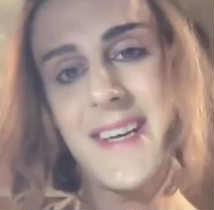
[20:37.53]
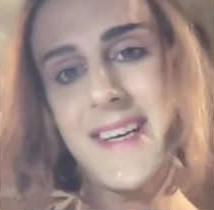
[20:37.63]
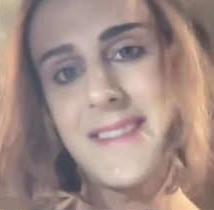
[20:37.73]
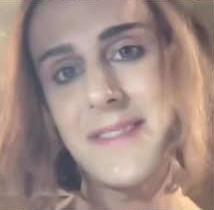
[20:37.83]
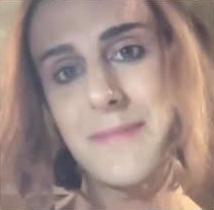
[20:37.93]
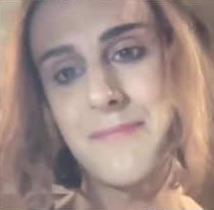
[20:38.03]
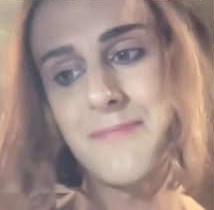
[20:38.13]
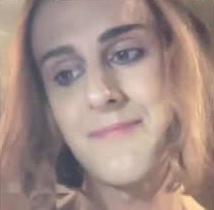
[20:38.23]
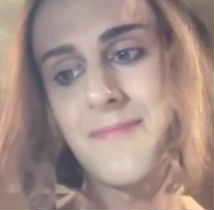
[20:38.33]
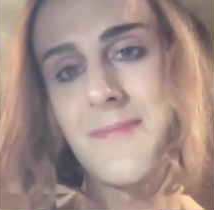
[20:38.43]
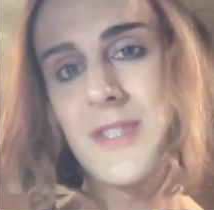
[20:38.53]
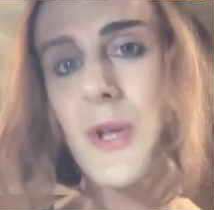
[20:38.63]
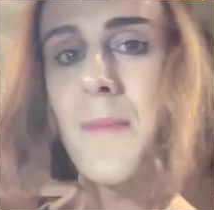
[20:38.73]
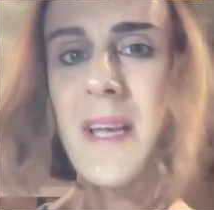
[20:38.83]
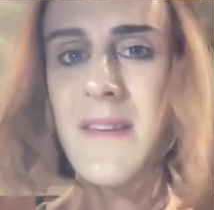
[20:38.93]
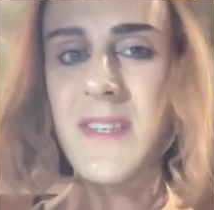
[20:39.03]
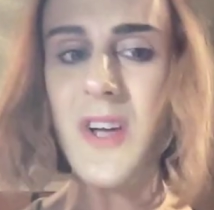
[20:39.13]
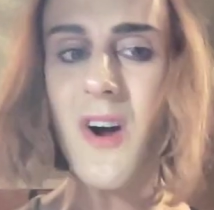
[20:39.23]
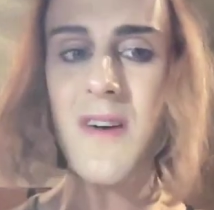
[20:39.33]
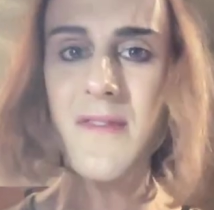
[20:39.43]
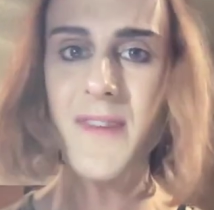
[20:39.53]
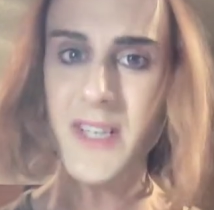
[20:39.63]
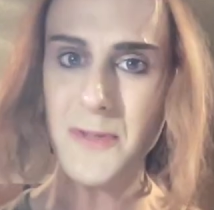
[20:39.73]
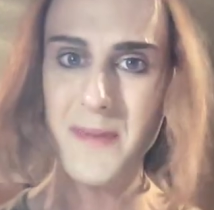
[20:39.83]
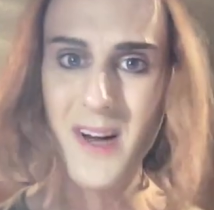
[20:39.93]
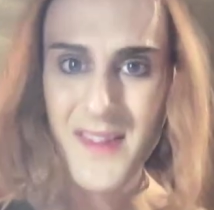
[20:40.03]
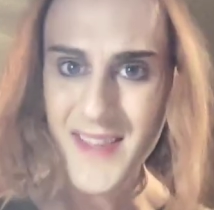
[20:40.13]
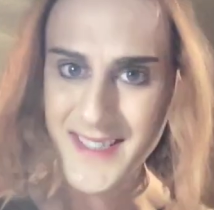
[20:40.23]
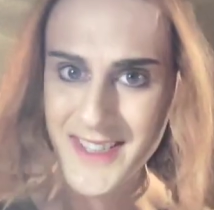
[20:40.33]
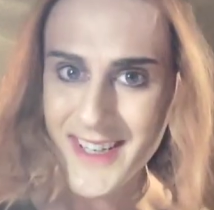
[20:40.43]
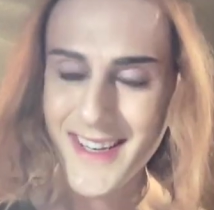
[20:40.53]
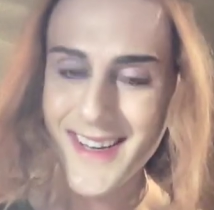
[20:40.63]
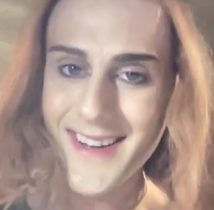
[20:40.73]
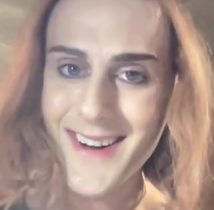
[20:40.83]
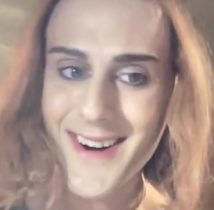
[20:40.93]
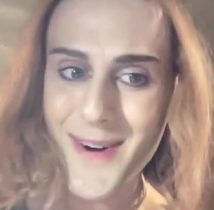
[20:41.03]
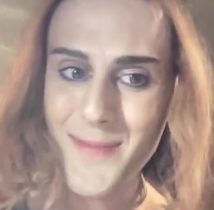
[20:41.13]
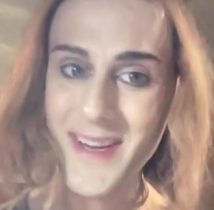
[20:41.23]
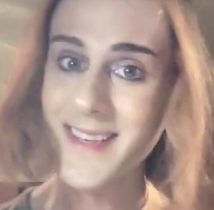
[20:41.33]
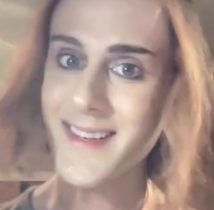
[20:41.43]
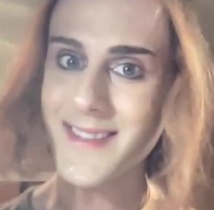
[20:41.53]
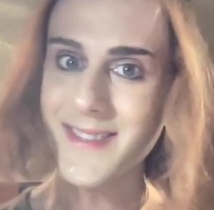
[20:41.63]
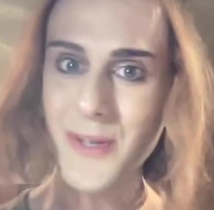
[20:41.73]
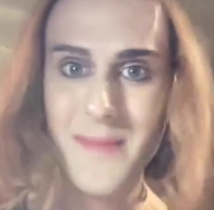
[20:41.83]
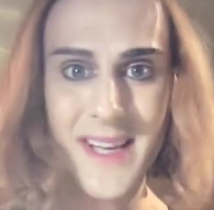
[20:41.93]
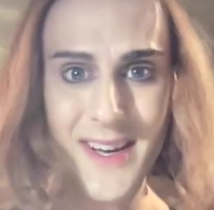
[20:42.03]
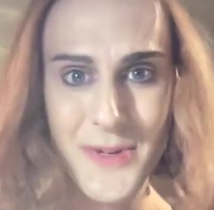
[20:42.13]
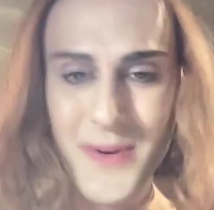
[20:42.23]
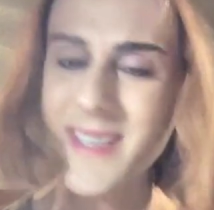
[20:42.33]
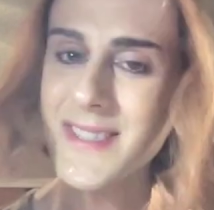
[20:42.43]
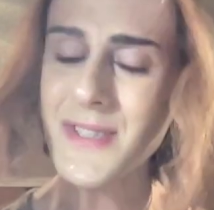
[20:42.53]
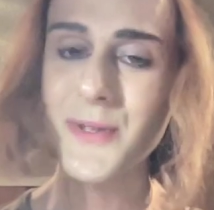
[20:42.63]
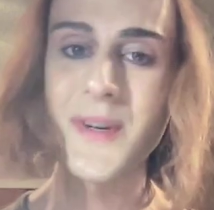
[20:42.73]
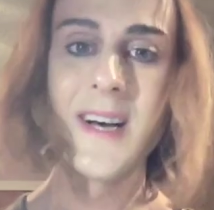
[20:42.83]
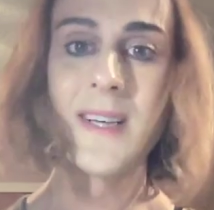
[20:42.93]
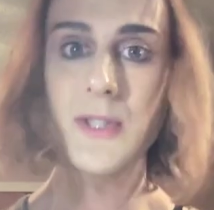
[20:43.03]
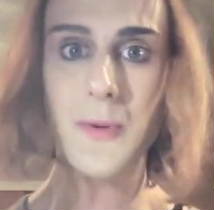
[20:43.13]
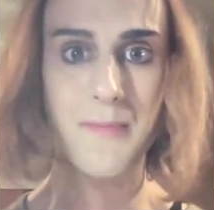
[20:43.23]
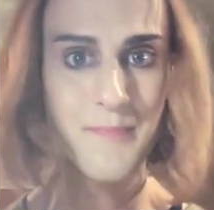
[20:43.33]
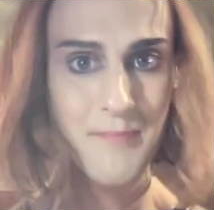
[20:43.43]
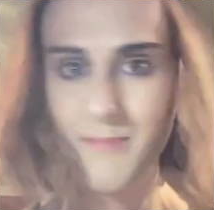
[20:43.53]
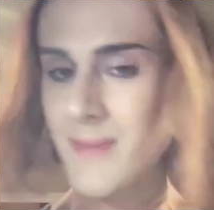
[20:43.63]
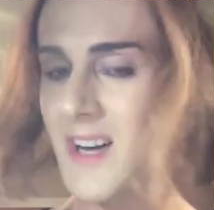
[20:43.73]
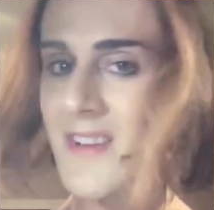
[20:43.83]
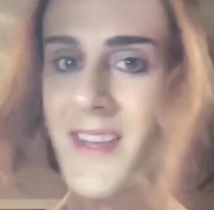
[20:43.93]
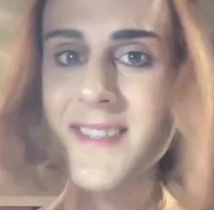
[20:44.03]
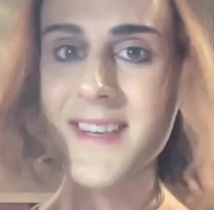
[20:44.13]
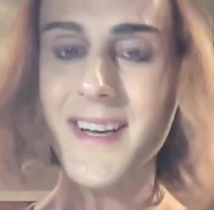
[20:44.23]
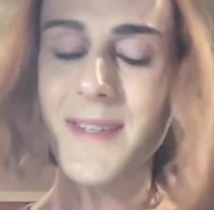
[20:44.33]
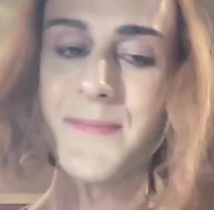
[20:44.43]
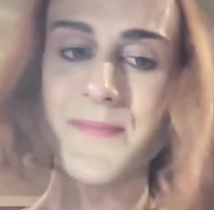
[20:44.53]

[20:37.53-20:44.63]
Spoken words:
It's so many of us are afraid to be authentic. In so many other ways too. So be authentic.